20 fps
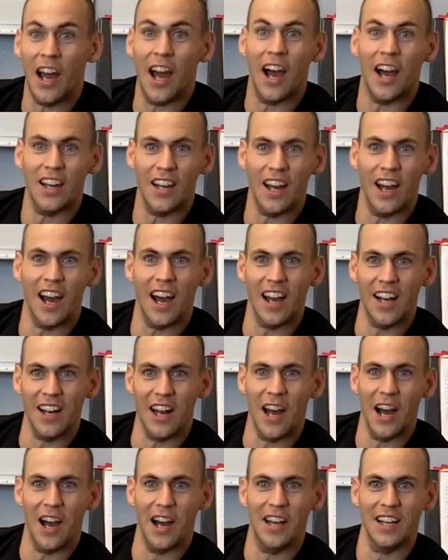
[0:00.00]
Yeah, yeah, I
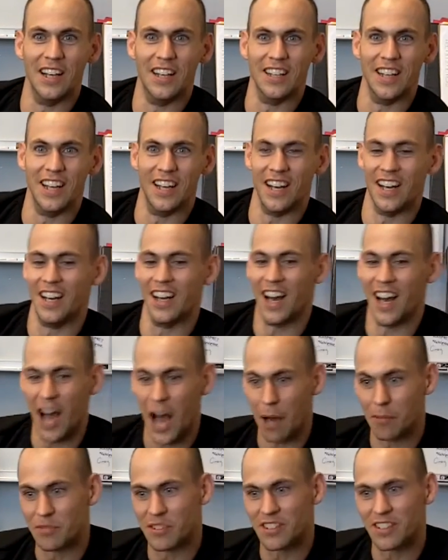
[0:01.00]
know.
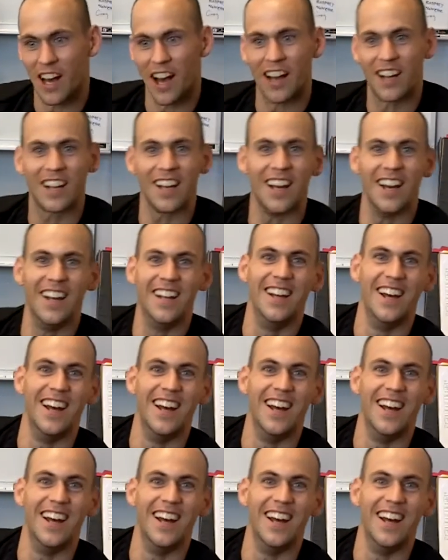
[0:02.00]
I'm stuck.